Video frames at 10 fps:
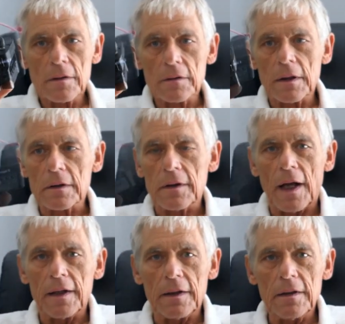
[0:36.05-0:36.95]
the little
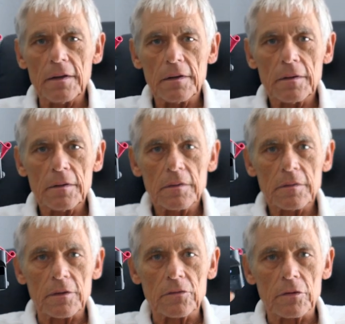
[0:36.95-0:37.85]
tiny
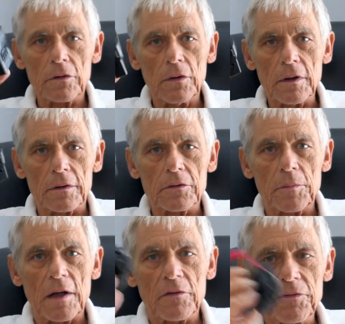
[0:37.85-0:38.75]
digital recorder. As a
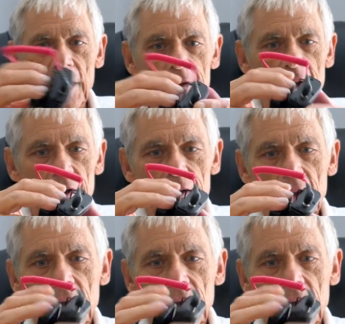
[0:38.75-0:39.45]
matter of fact, they